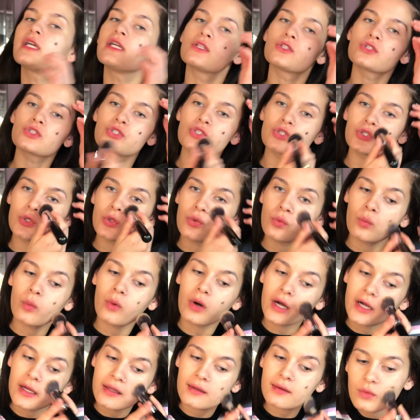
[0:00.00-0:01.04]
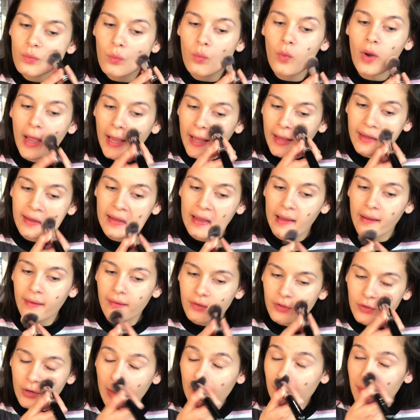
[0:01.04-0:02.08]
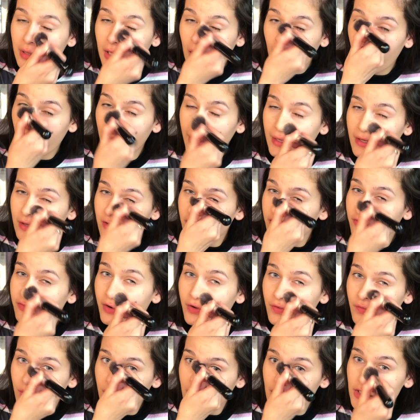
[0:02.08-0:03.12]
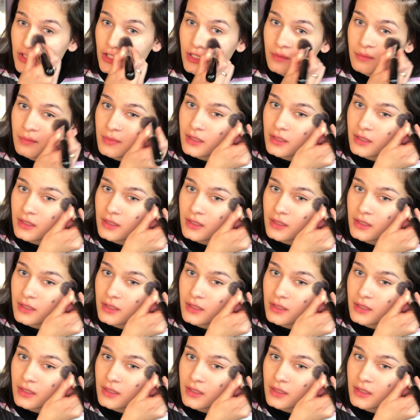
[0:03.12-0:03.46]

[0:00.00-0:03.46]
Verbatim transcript: into what way you're applying your foundation,